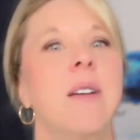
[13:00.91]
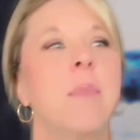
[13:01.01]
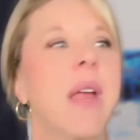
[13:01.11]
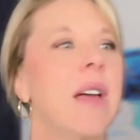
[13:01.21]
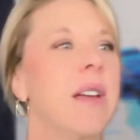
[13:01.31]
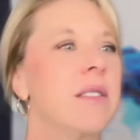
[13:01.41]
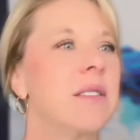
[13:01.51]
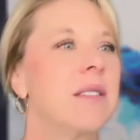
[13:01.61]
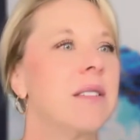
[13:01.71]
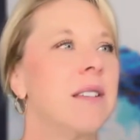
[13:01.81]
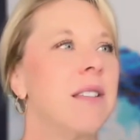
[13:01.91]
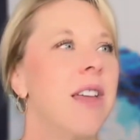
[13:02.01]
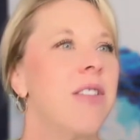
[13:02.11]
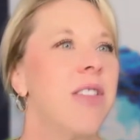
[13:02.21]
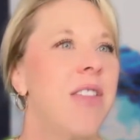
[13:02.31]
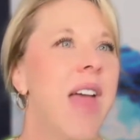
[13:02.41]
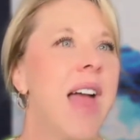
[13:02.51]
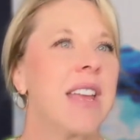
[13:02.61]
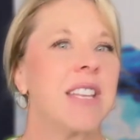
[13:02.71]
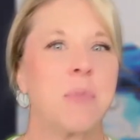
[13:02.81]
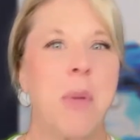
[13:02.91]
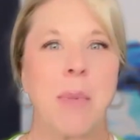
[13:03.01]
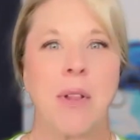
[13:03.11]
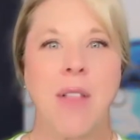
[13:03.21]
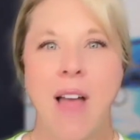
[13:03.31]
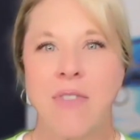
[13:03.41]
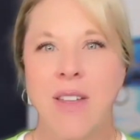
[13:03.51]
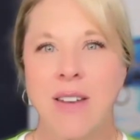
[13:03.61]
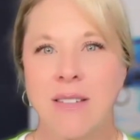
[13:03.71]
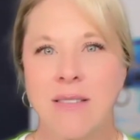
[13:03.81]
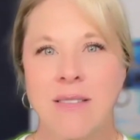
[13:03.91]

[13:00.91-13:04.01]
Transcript: because and that gets people laughing,